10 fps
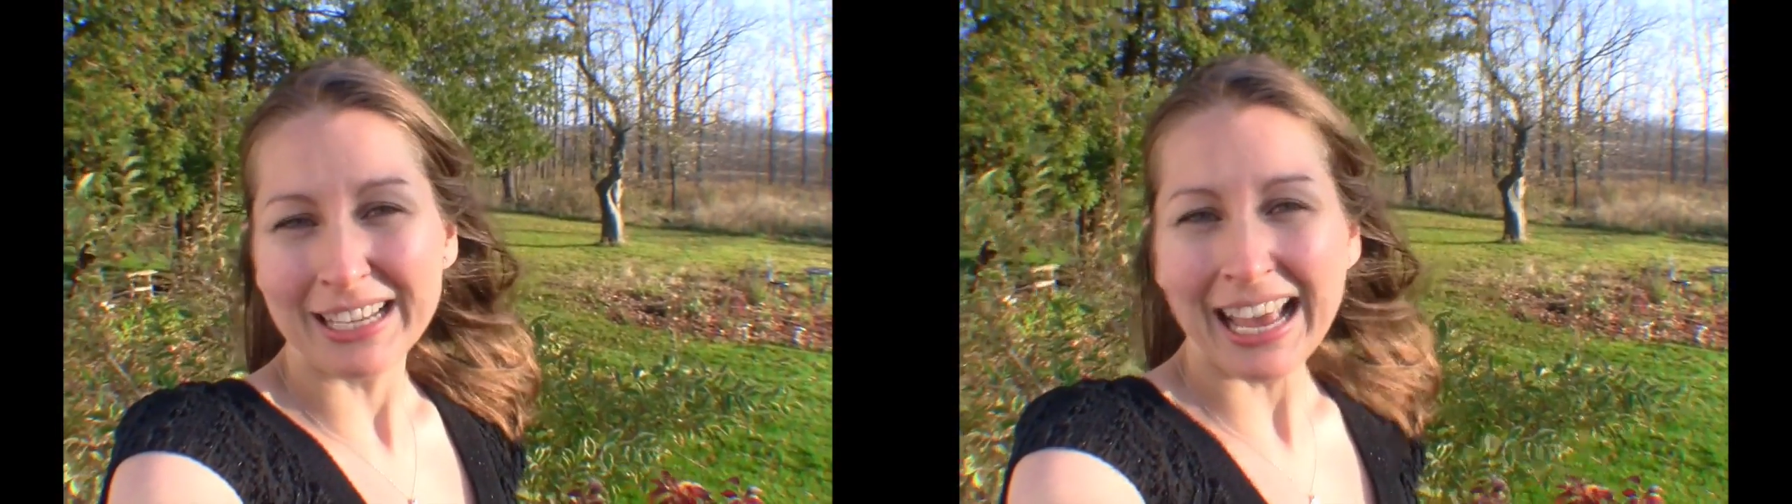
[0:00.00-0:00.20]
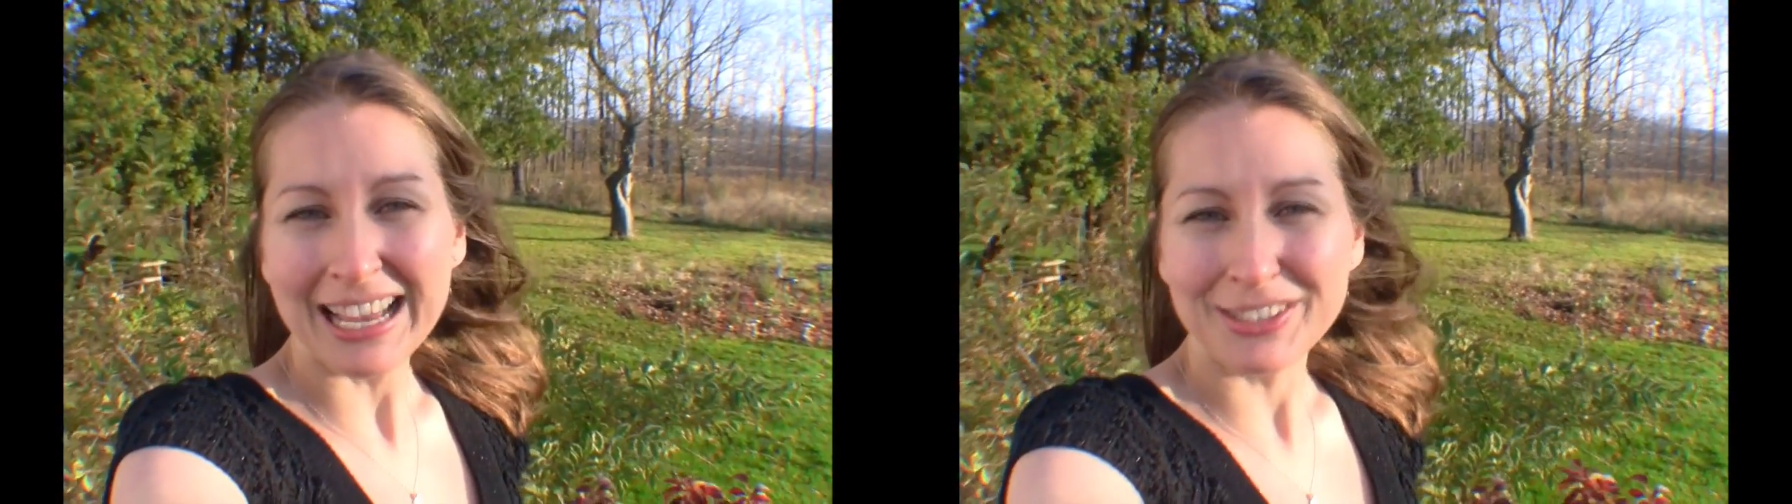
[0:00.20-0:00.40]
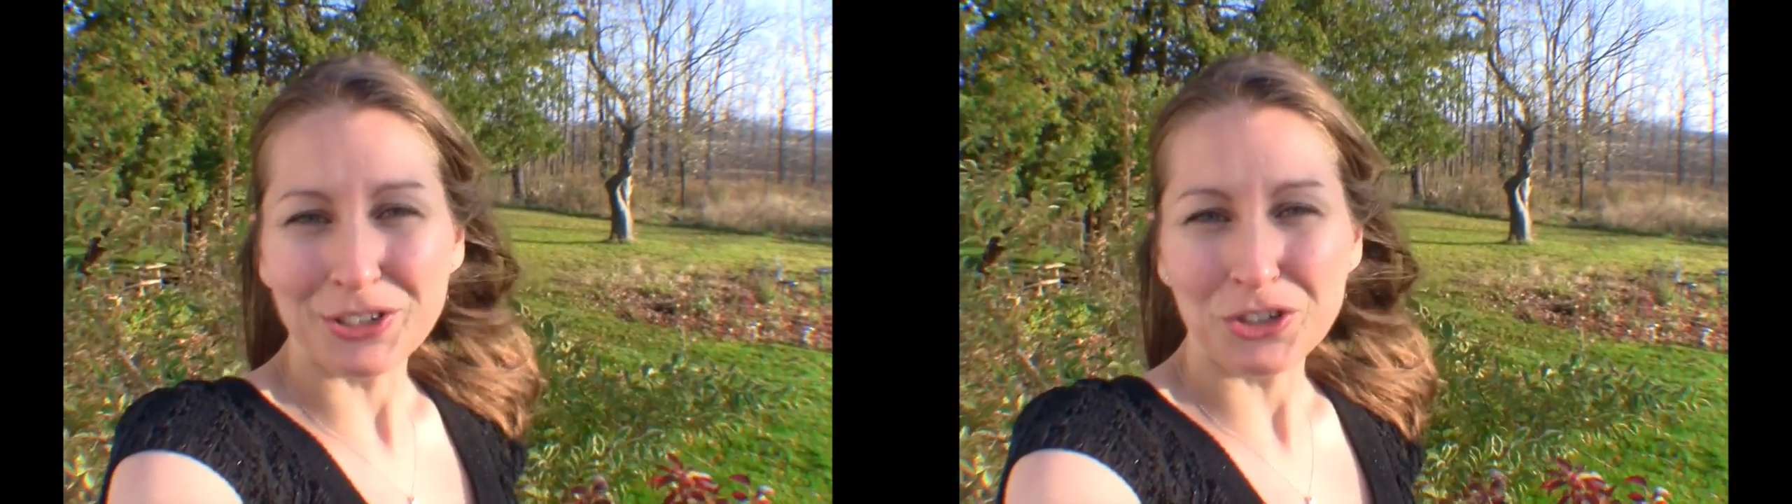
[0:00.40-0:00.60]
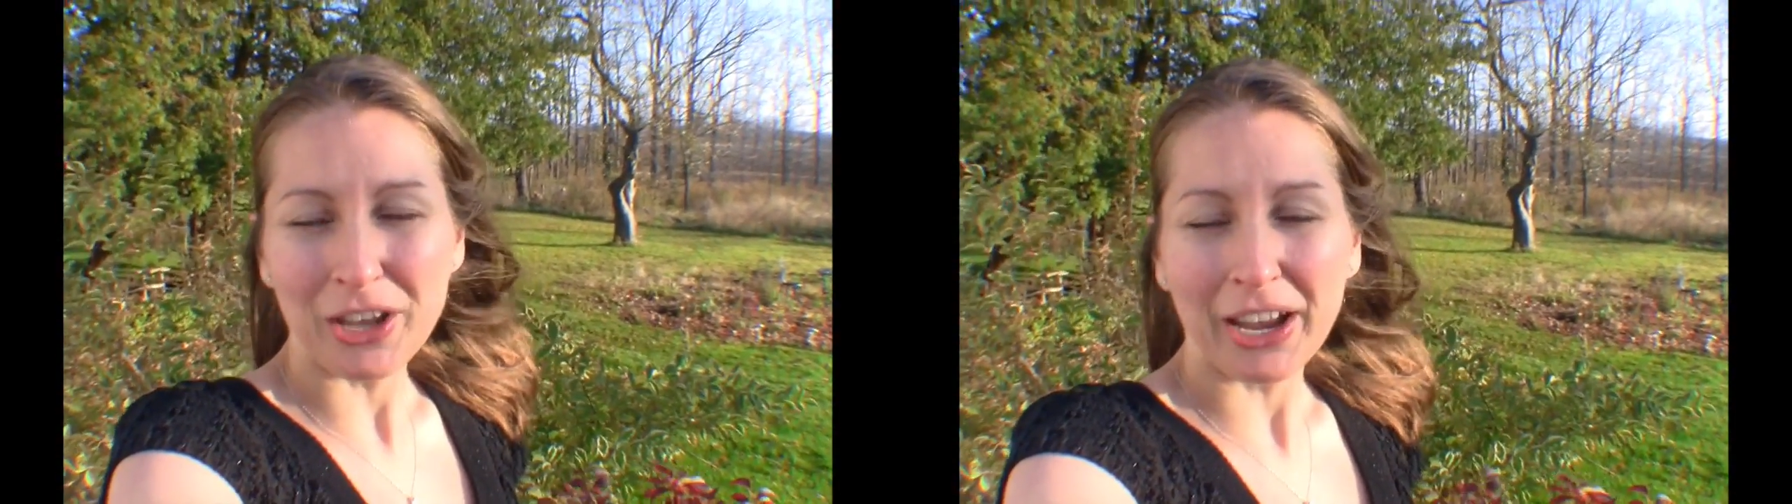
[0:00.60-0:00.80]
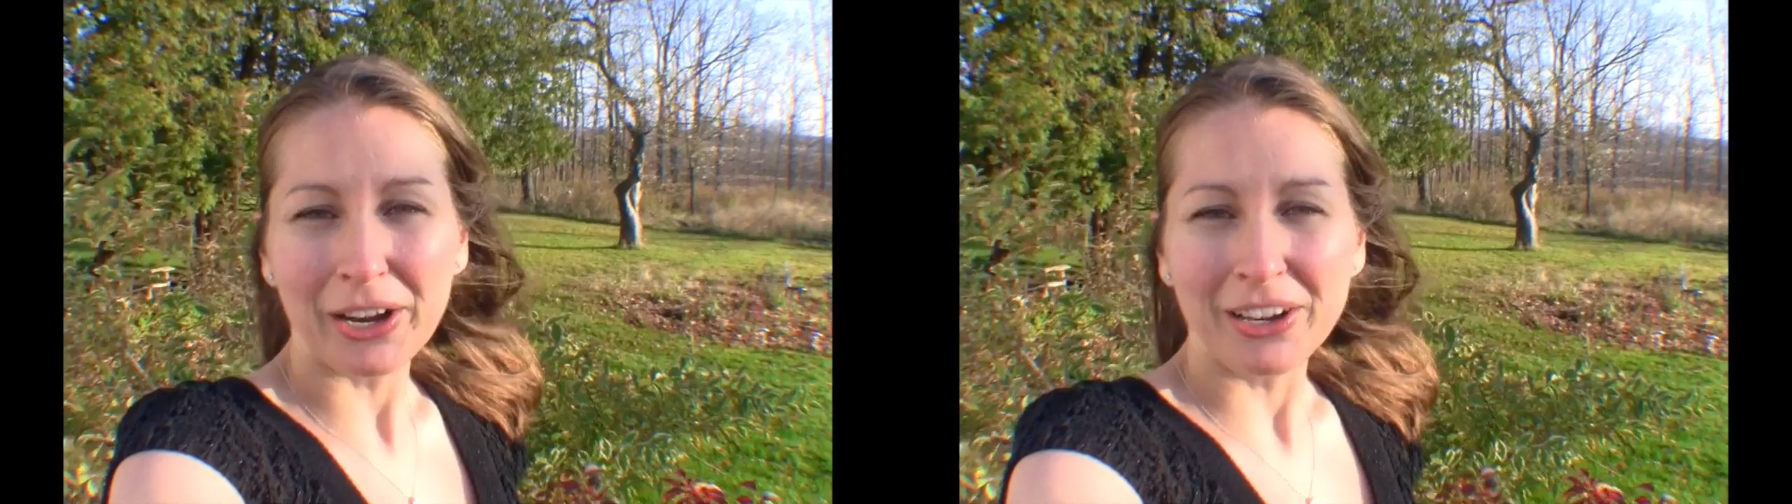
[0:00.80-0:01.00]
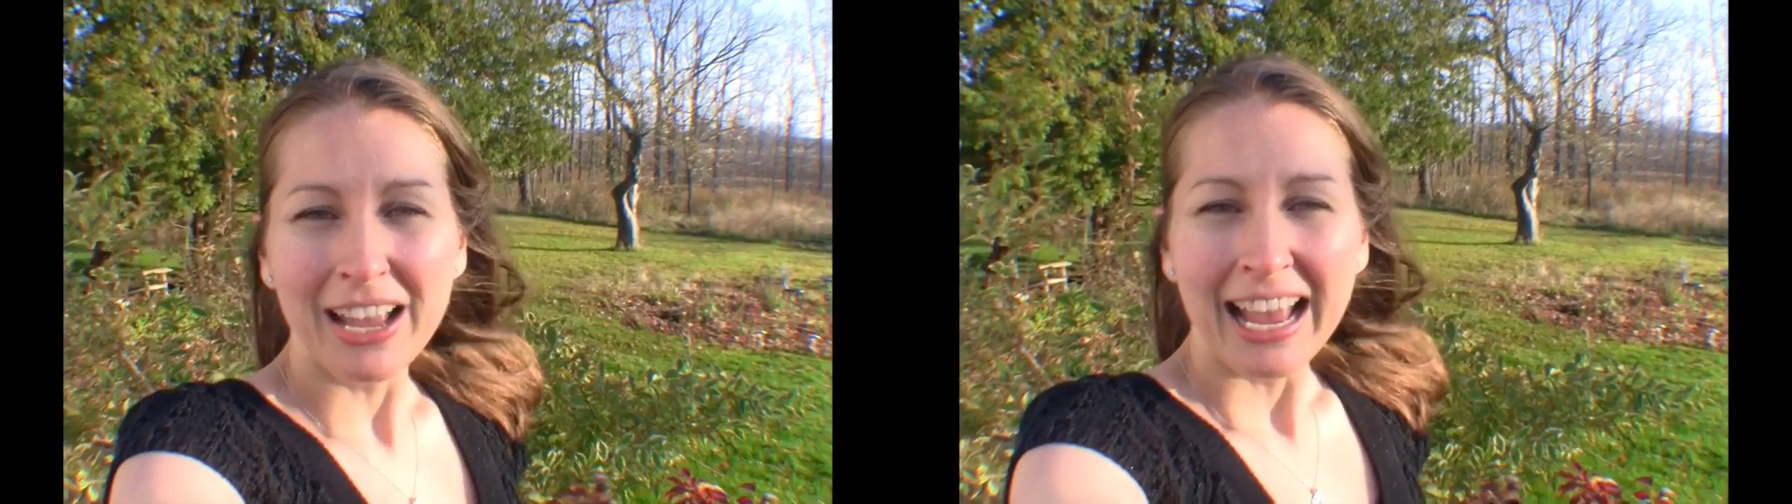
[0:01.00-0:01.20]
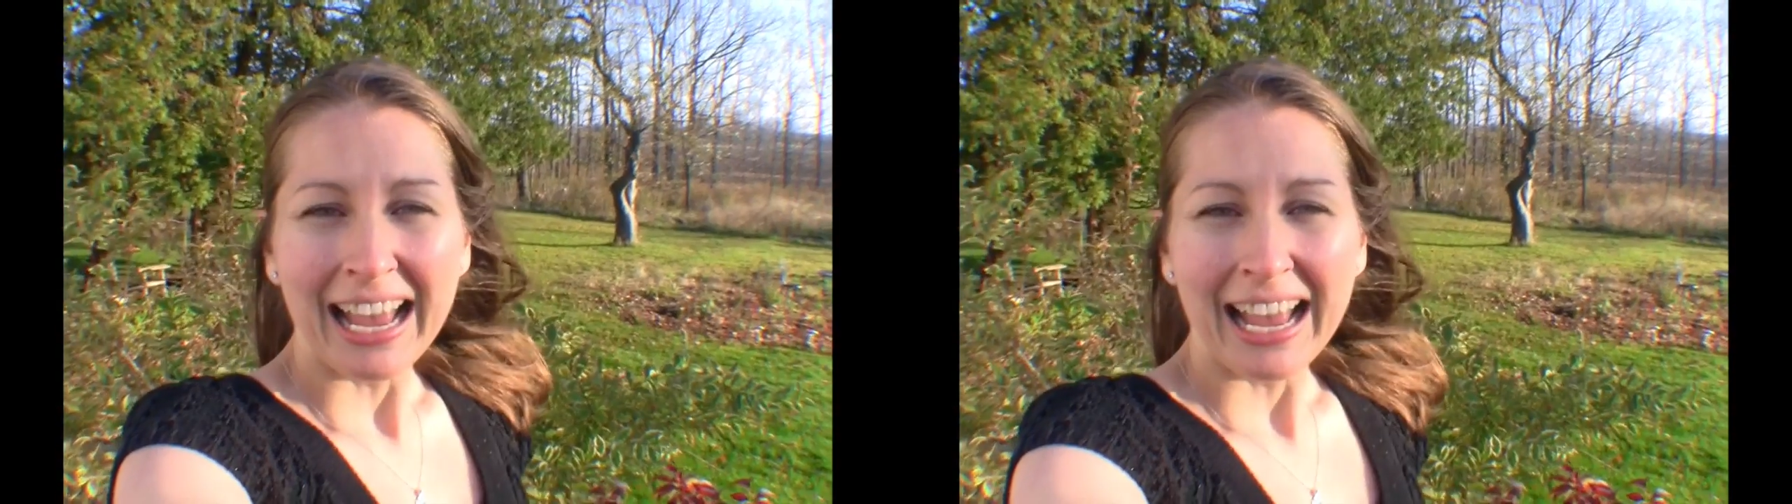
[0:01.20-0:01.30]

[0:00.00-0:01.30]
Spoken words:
that he has to share,